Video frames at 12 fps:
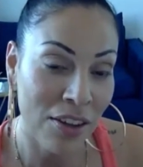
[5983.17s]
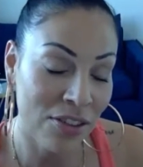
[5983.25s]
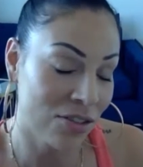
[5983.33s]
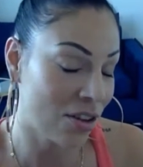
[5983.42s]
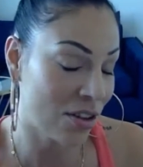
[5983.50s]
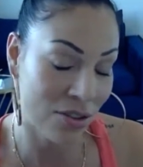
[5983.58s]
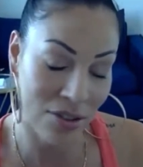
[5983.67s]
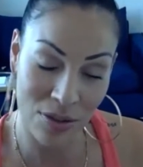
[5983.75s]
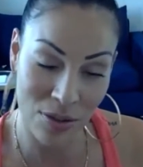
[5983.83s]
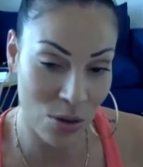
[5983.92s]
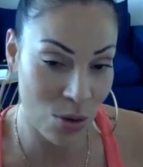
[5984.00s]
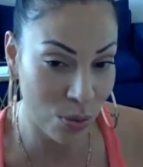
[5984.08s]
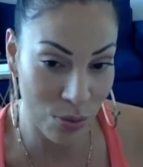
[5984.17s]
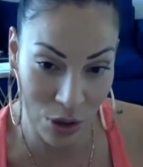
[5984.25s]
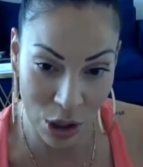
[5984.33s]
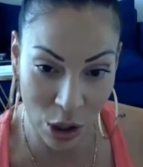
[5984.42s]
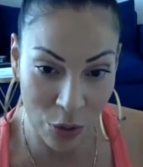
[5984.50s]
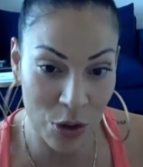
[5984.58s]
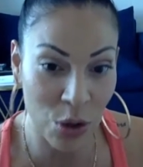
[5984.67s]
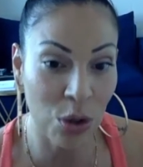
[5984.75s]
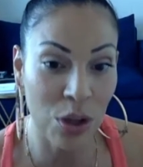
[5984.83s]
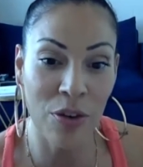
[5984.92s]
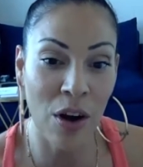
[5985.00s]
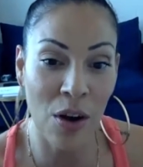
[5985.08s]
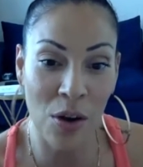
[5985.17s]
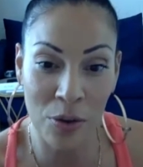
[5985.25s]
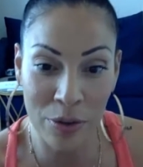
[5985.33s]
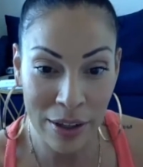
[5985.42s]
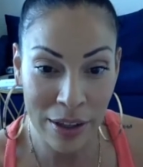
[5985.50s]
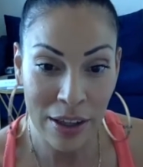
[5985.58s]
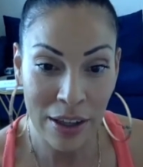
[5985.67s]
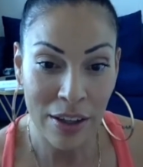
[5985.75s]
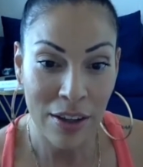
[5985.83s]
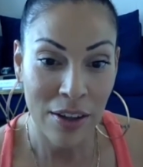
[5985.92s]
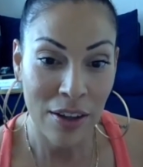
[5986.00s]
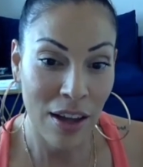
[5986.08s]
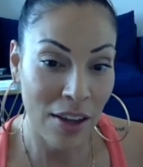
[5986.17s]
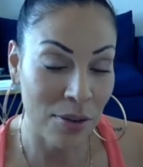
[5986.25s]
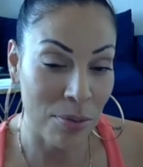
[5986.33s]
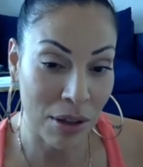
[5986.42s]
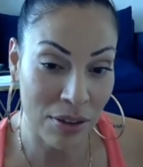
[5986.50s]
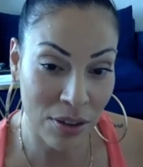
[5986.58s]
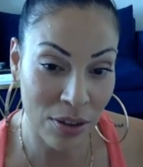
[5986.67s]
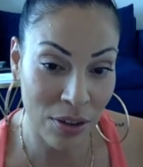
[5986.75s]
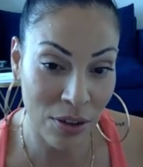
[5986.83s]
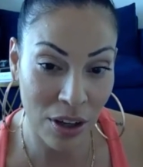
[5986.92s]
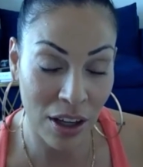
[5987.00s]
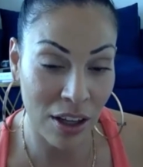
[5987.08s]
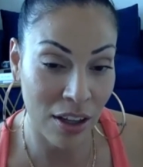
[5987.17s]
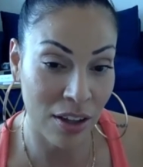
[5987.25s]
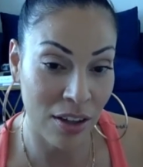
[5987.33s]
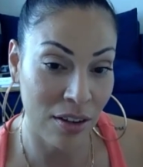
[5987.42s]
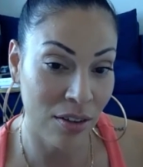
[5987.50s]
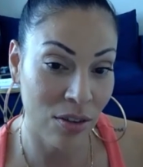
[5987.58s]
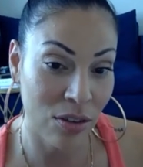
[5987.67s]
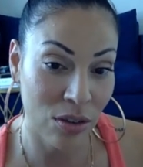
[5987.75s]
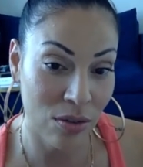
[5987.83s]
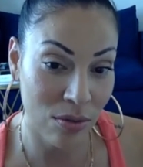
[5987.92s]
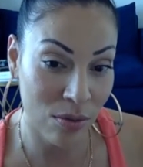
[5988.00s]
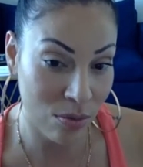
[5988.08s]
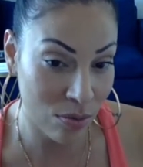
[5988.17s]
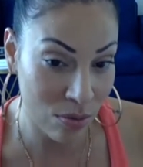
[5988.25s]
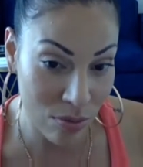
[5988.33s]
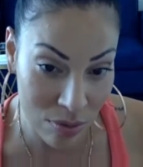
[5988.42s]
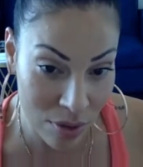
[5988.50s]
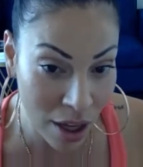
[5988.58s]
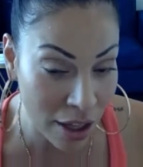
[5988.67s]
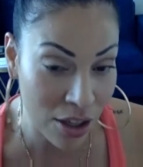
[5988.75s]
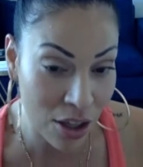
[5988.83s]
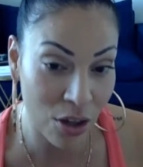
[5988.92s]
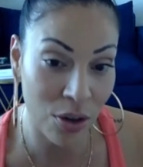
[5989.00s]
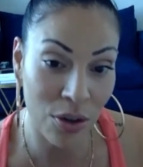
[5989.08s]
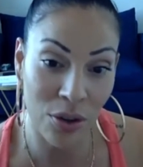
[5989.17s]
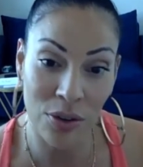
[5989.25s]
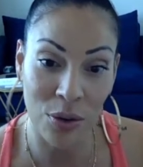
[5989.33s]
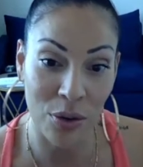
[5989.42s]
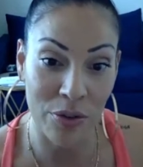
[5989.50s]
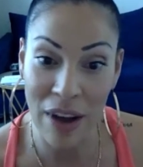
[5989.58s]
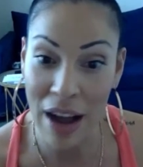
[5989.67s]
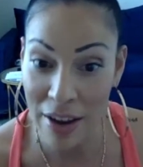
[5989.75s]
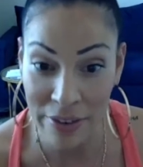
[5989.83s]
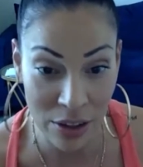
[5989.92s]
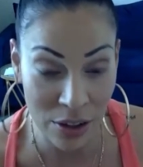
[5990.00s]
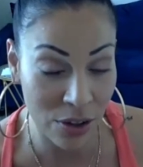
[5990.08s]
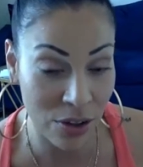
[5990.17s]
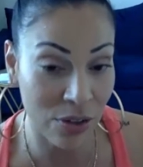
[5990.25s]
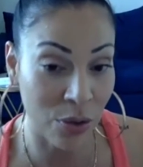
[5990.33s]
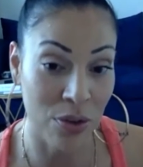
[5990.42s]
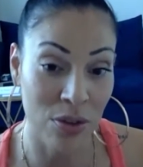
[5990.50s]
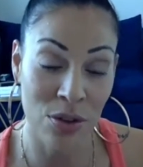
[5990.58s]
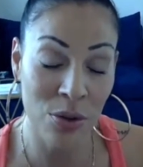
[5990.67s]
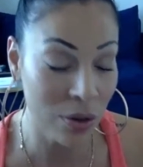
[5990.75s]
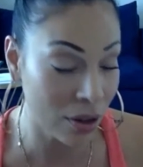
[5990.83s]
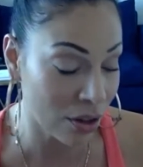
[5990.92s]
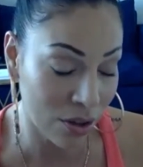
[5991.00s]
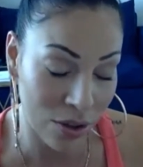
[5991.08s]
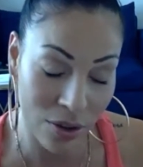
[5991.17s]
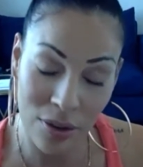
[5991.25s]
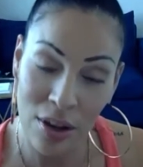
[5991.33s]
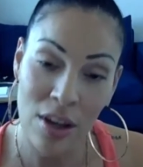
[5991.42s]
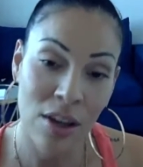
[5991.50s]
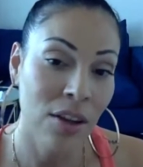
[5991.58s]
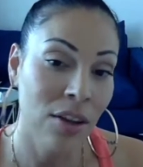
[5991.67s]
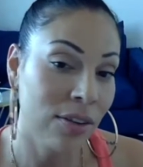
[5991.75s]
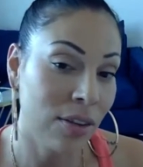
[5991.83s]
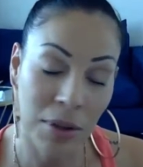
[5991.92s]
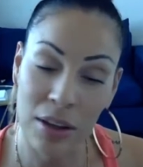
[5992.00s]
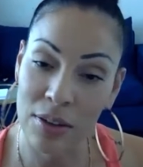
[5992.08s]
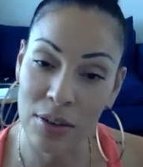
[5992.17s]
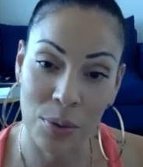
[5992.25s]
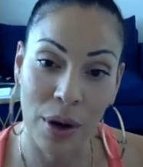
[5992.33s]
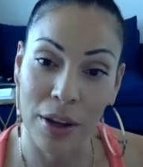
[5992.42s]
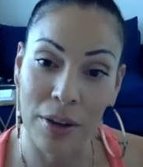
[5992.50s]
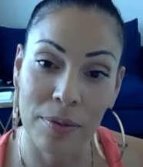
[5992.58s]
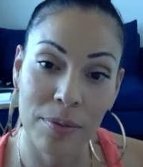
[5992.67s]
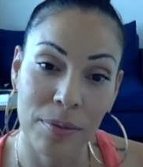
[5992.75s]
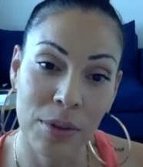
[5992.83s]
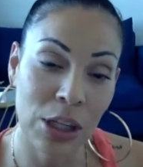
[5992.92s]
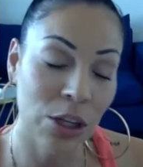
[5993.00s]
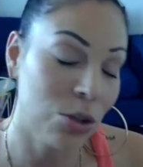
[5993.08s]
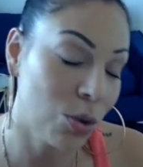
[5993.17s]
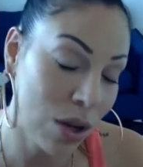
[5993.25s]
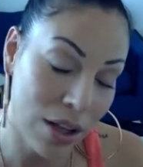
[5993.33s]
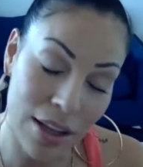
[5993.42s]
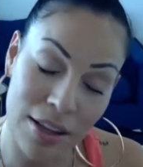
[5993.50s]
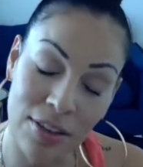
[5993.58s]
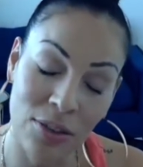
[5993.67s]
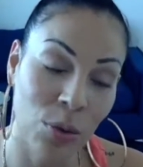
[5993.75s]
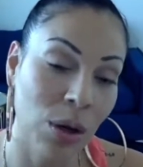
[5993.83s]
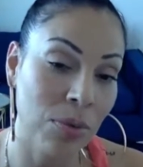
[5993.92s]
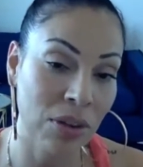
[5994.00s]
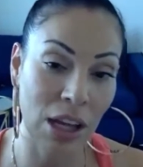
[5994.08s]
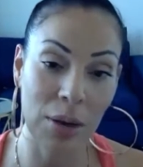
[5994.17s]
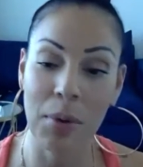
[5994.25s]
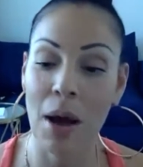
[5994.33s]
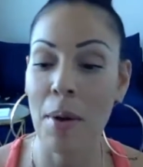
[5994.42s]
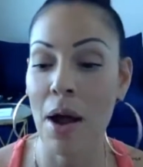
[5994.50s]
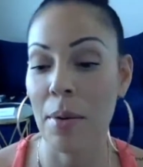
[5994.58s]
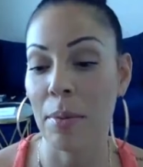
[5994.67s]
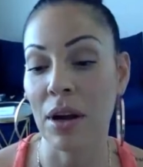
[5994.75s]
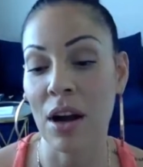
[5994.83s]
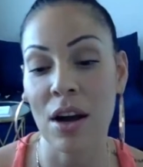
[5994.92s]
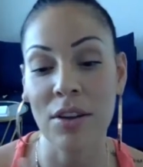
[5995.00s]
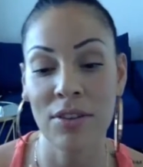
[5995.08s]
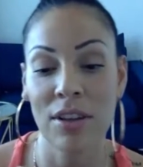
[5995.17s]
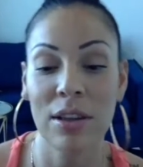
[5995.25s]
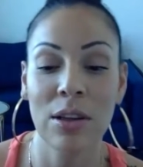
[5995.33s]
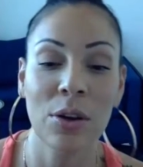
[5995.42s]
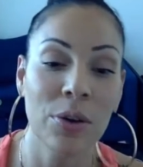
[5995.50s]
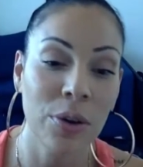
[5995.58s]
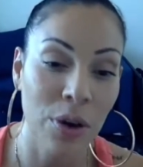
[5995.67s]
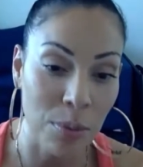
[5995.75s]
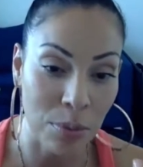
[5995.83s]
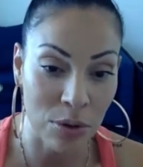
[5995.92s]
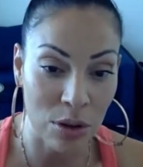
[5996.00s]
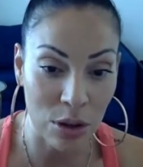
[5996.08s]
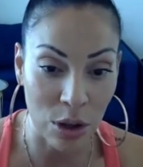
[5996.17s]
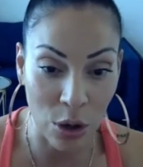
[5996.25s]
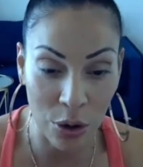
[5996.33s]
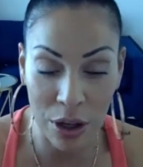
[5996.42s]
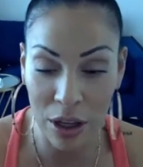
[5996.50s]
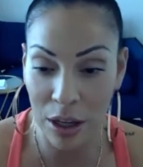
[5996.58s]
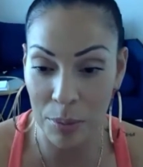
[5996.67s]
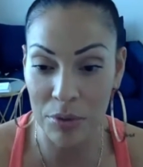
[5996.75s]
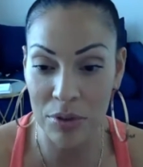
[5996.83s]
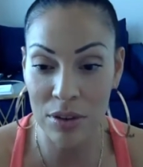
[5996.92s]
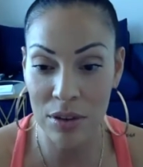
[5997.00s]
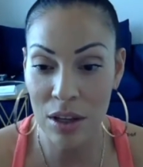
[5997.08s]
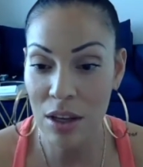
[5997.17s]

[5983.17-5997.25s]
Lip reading: it's you know, if you don't evolve as a mixer in 10 years or in 5 years or in 2 years, something isn't right. You know, and this is what I'm saying. I am a constant learner. I'm learning. I'm